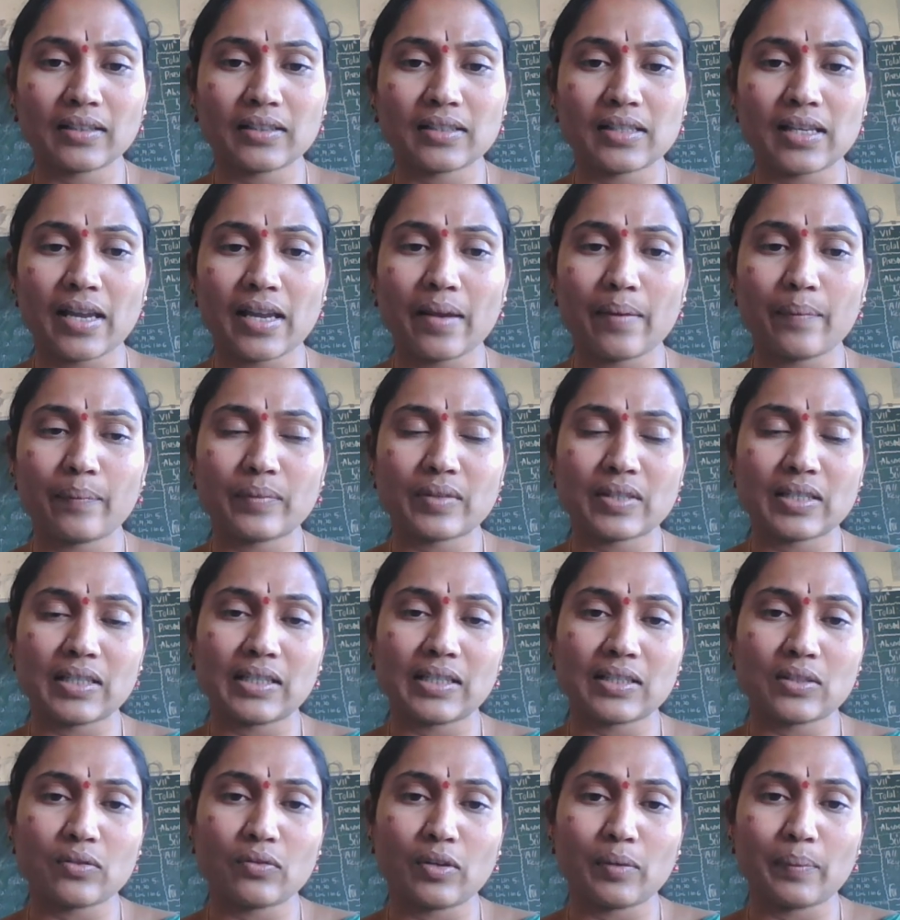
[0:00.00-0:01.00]
same
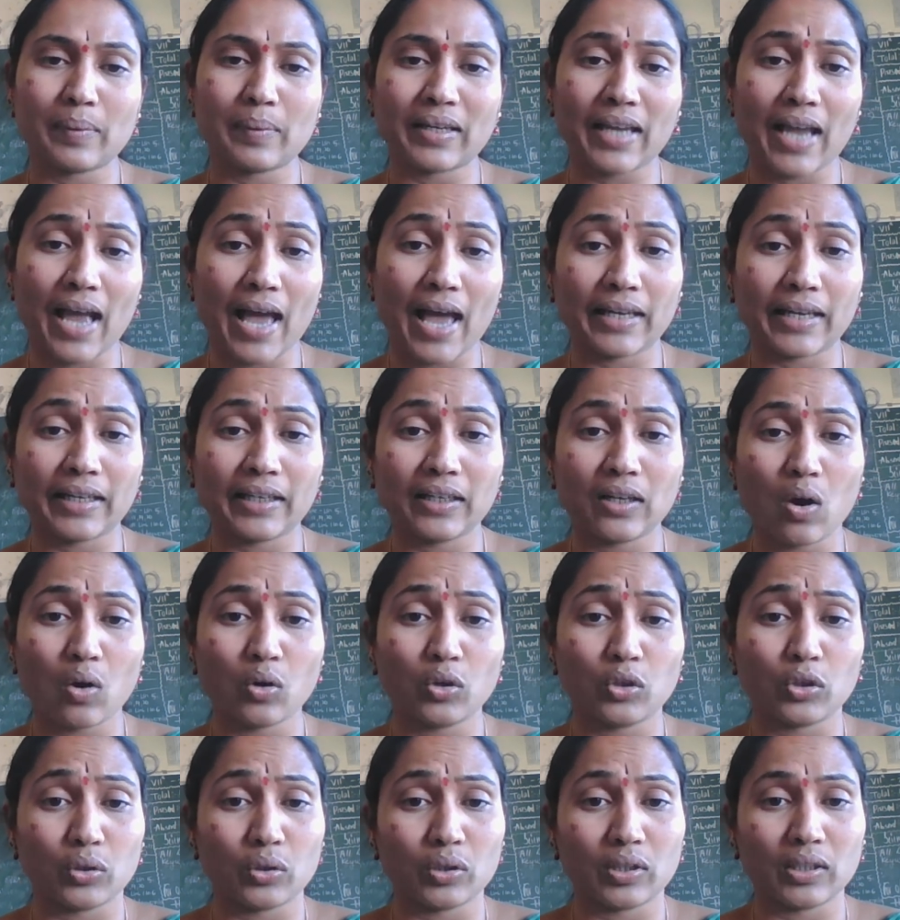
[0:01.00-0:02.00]
seeds will be carried
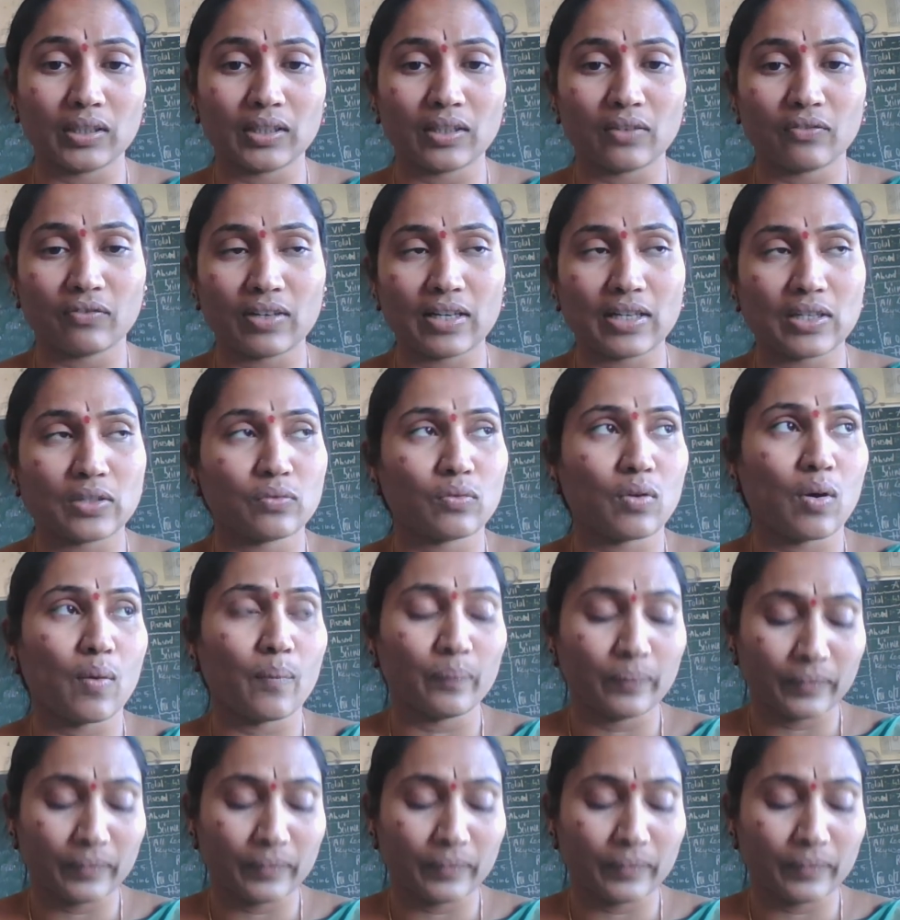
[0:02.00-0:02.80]
out during the floods from